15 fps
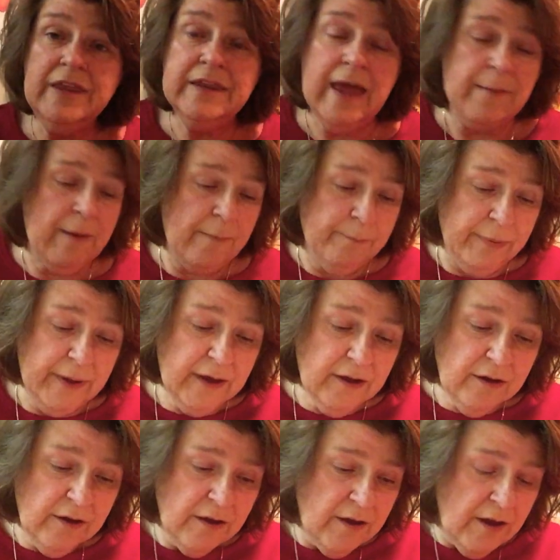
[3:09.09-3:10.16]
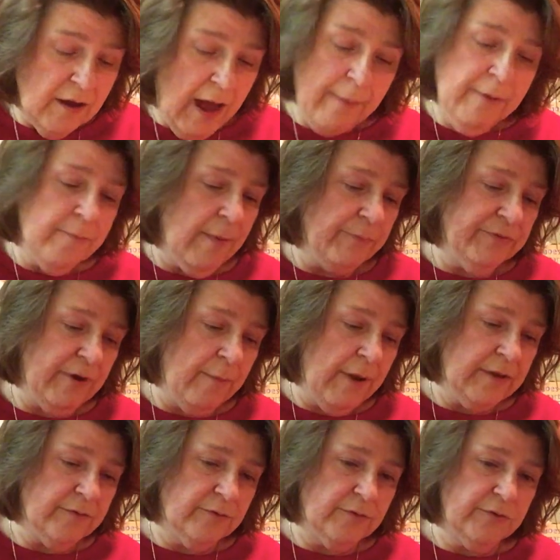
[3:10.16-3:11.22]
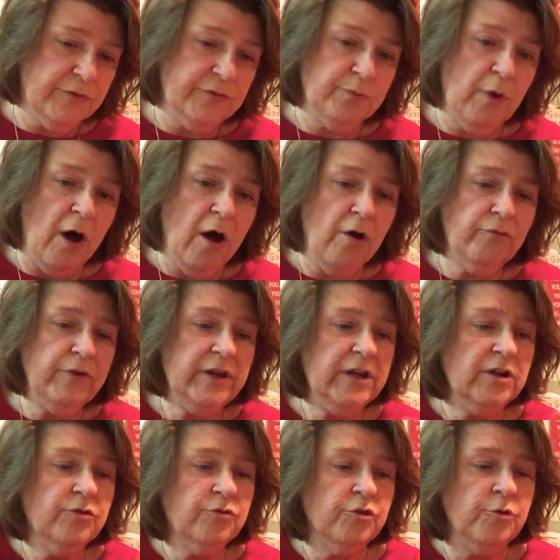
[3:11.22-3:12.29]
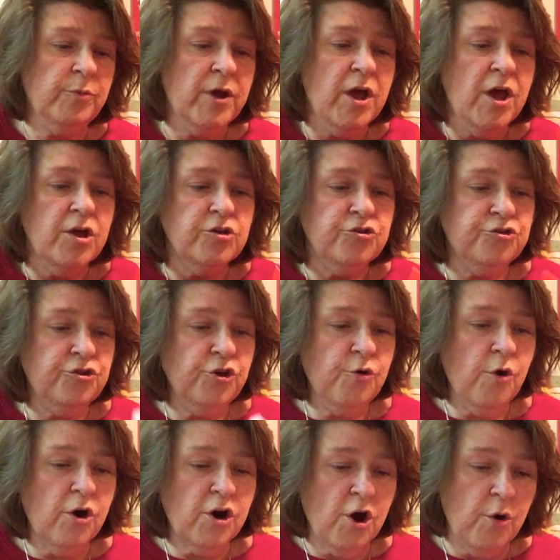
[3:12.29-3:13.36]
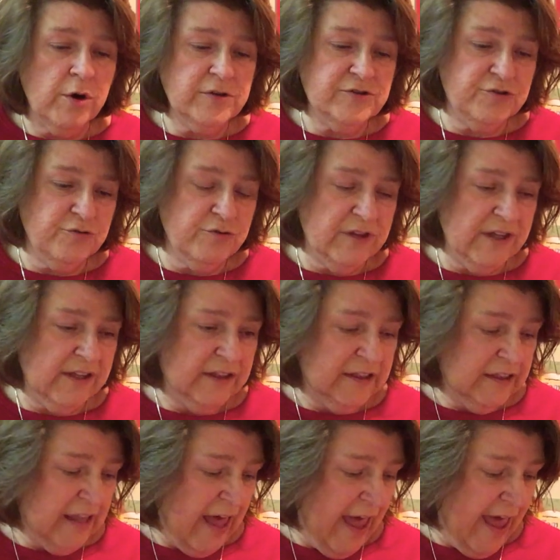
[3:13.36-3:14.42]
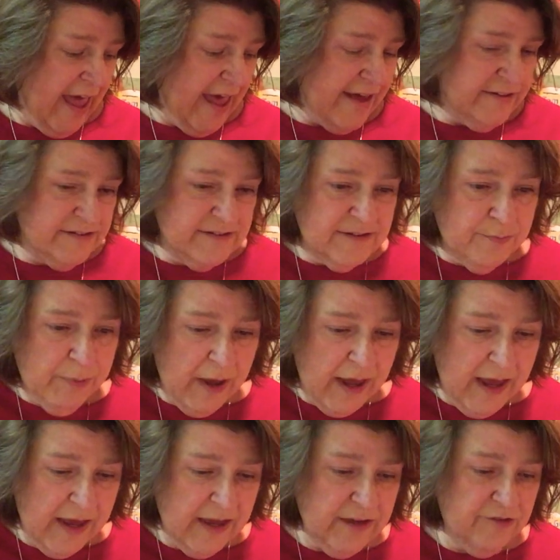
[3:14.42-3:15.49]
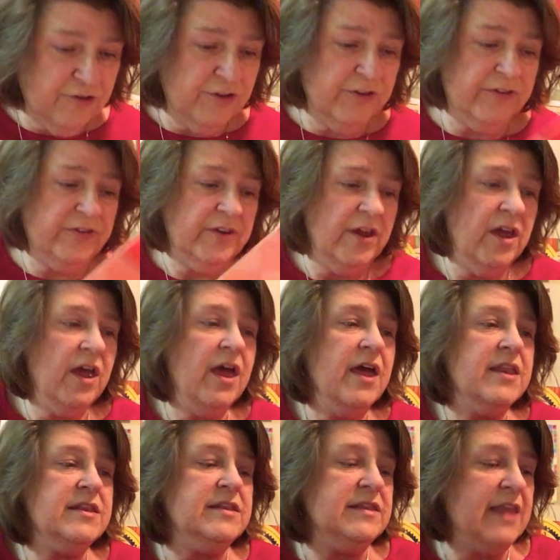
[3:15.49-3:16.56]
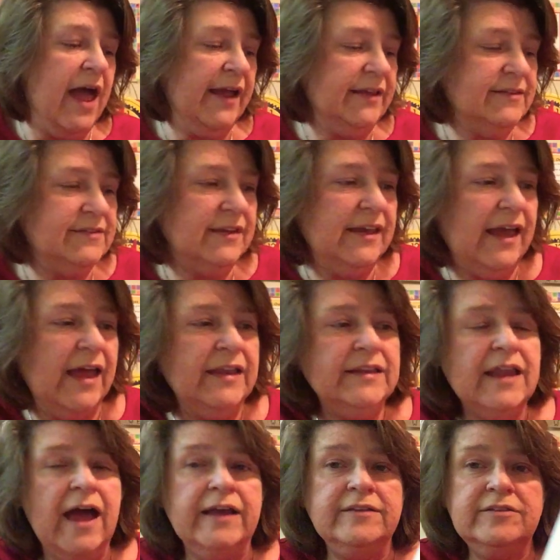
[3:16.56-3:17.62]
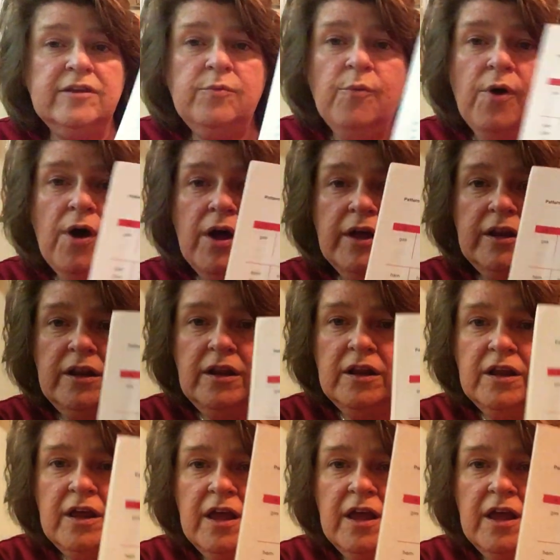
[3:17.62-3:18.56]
Now my small reading group, you are going to the last pages, 90 and 91.